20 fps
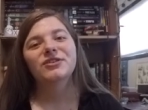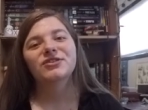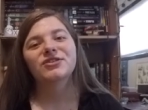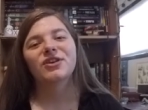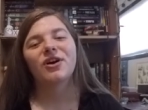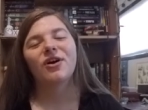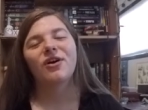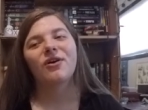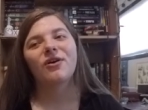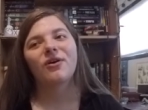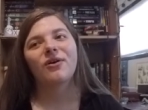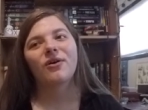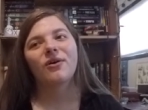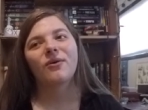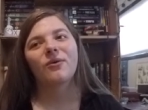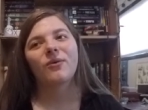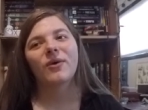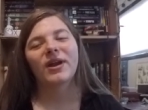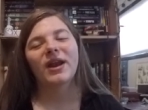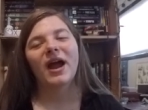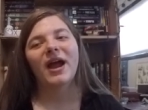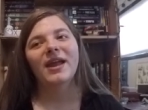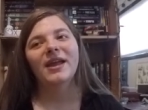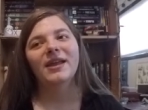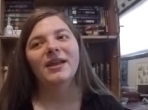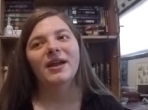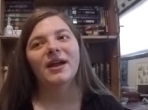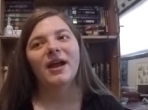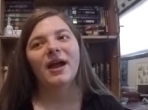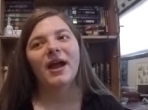so when
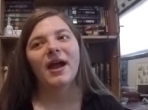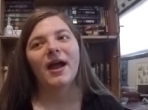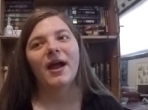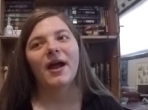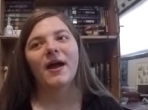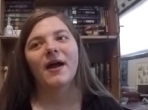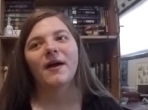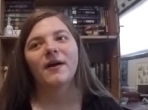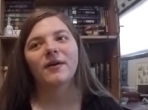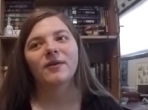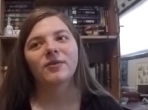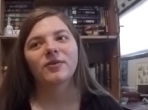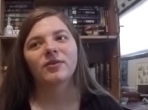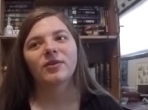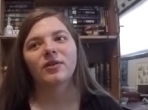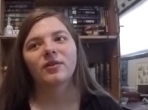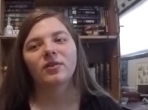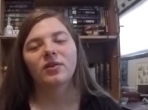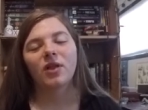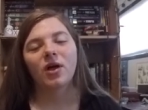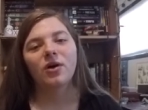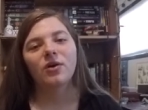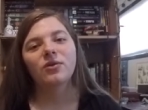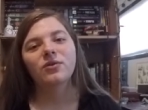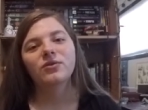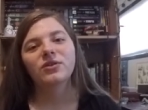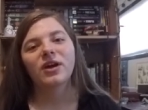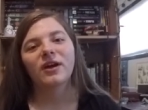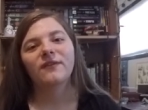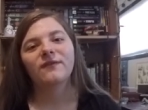I
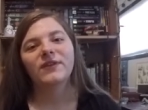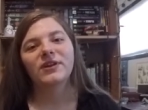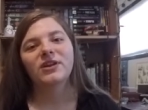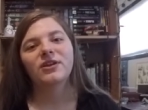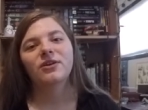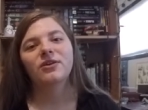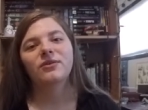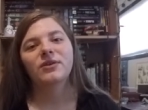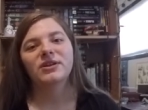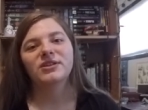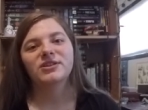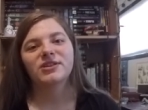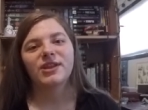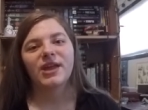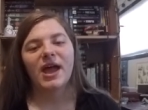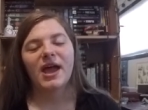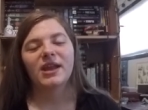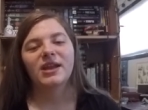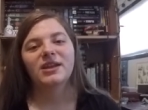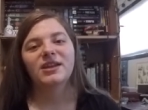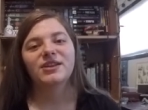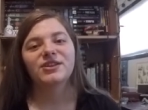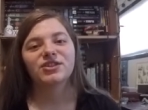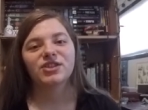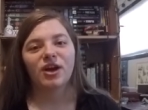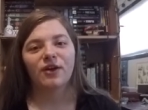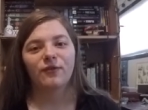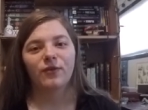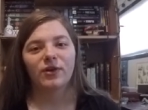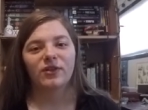load a video into the editing
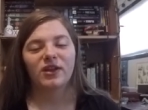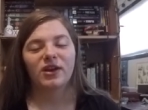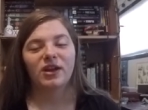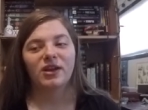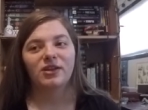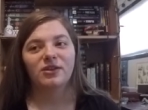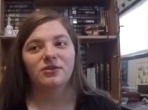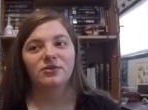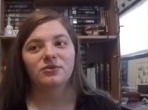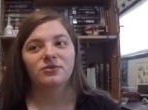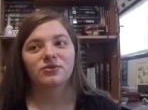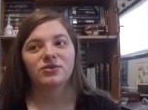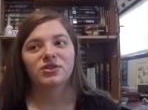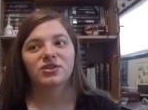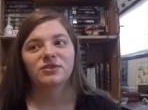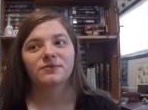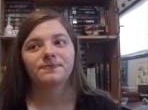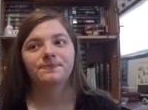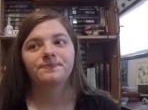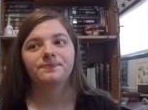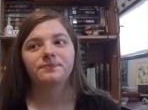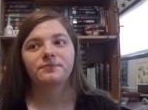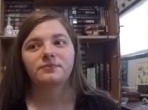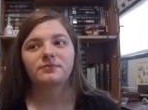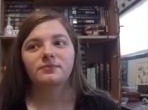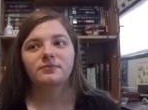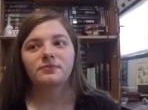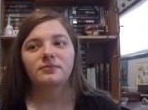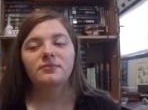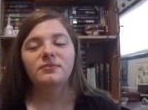software that I use,
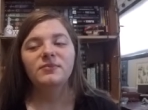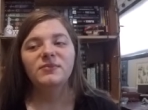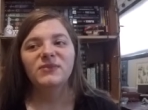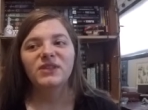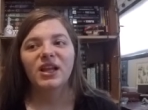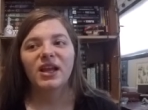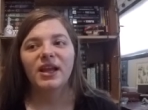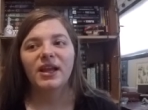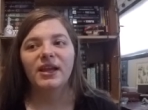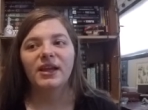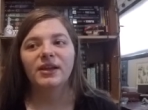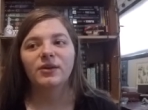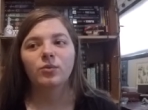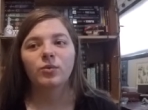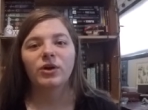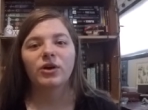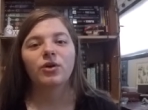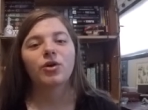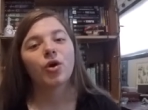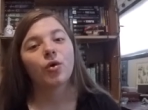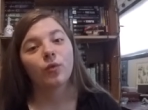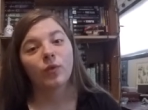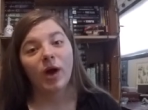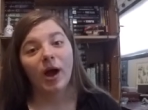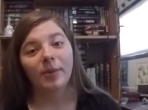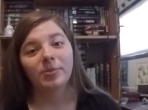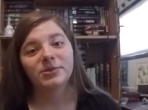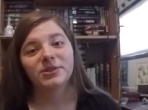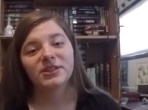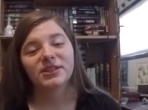it will
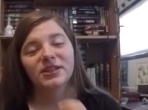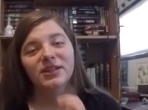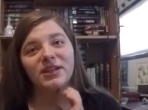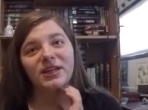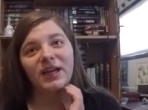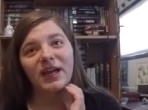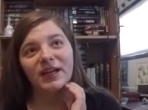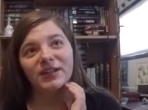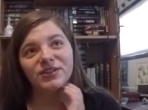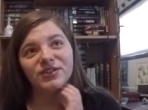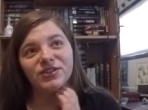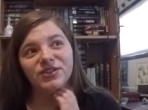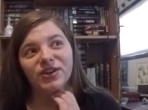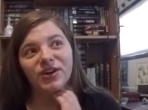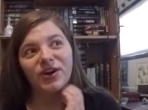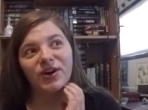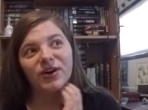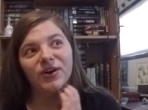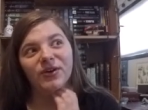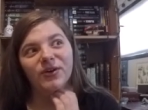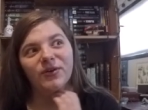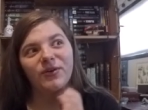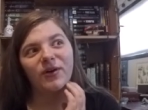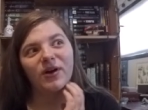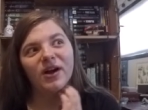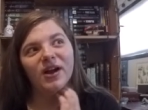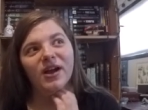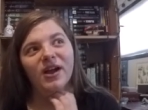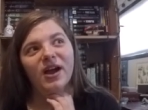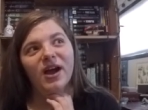corrupt. And so
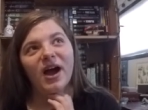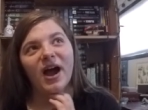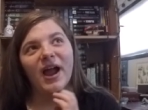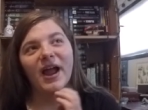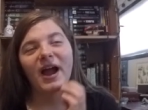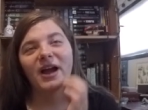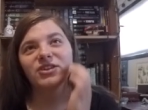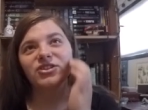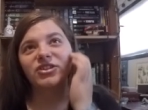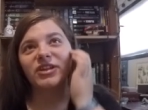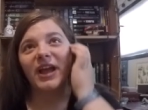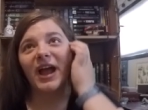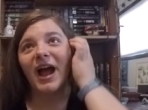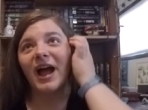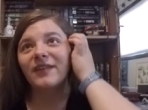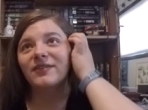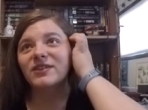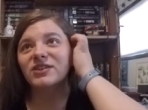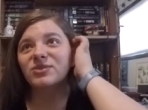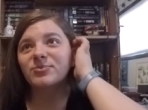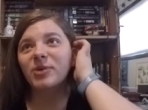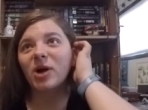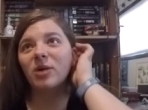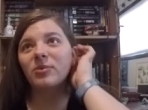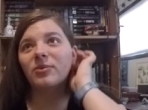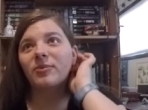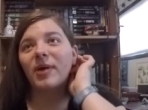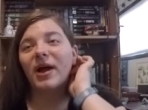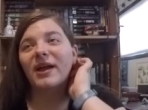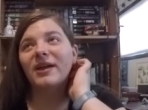I actually had this
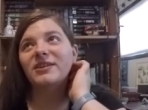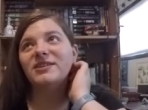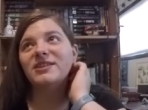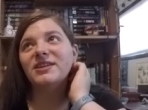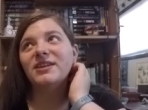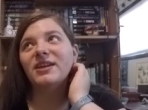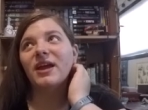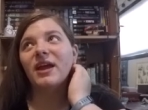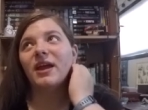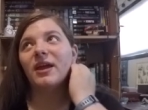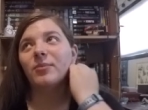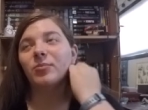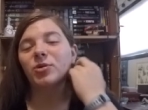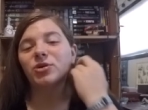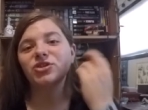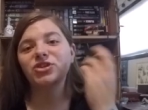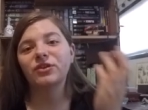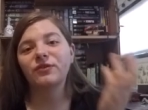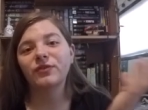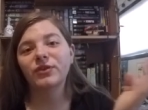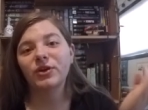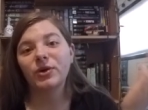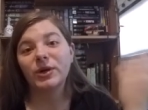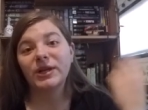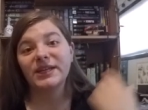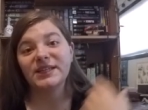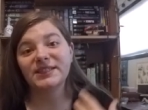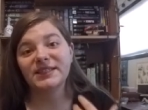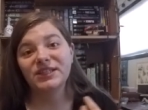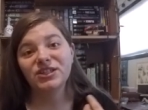problem. I did a bookshelf
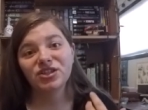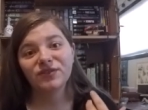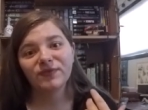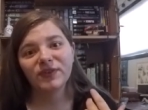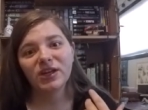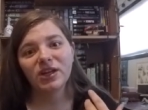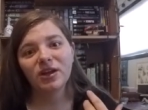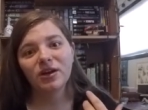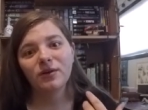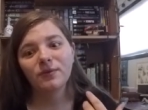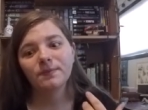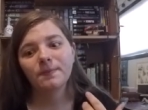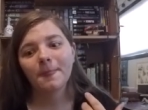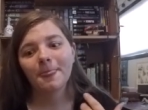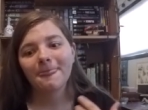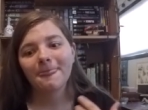reorganization video,